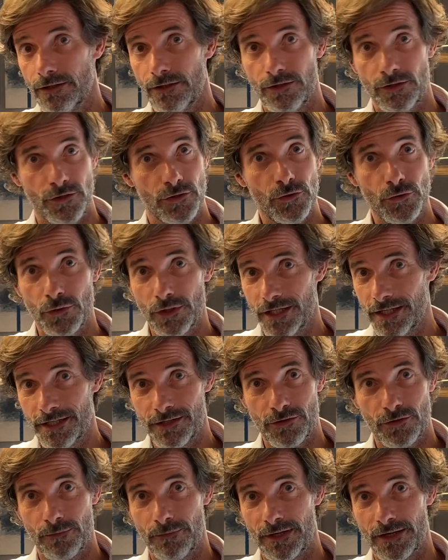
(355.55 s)
you need
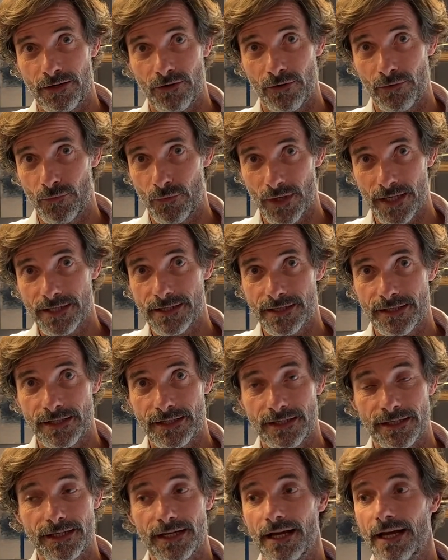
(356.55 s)
to become
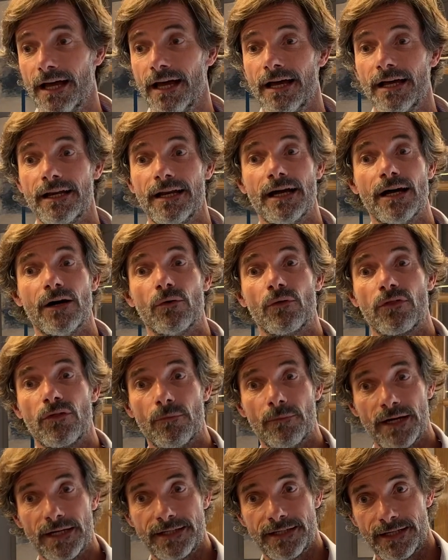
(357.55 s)
resident and
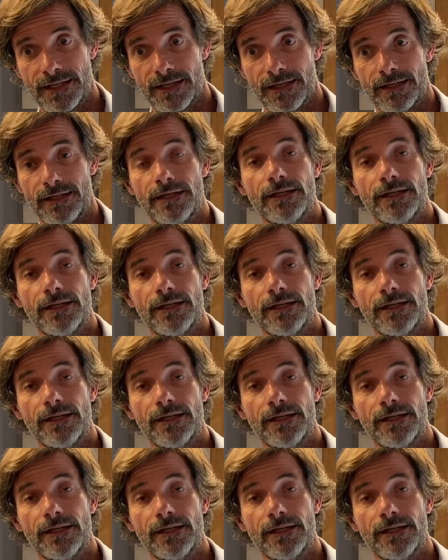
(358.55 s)
automatically